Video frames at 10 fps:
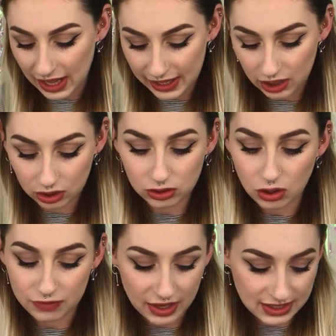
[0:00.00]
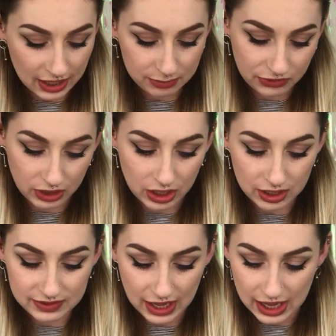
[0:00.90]
I love denim
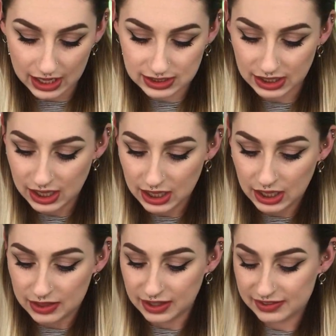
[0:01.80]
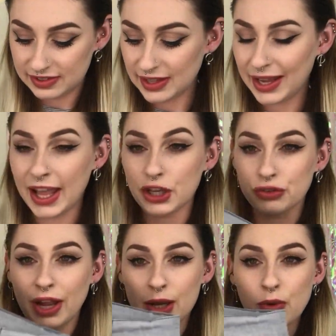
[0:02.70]
skirts and this is like a
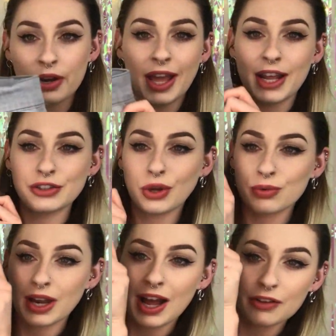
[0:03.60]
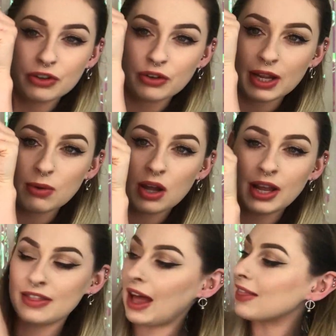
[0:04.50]
grey one and I don't have a grey one
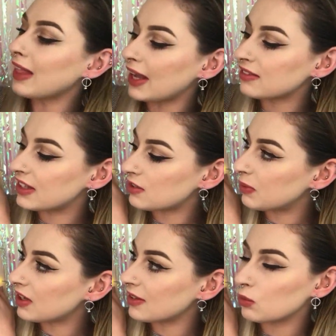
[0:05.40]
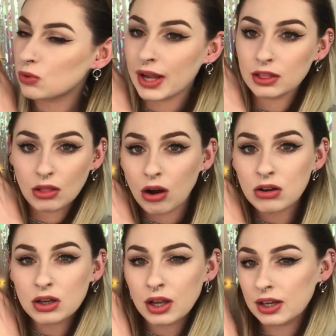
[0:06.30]
and I like this because it was quite
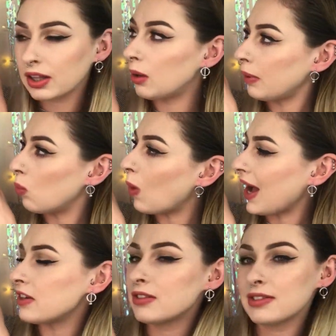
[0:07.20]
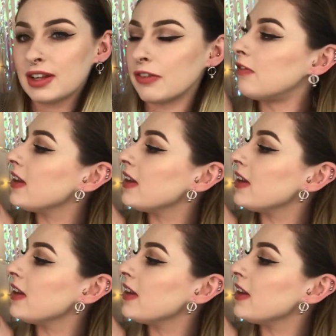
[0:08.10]
long and a little bit wider instead of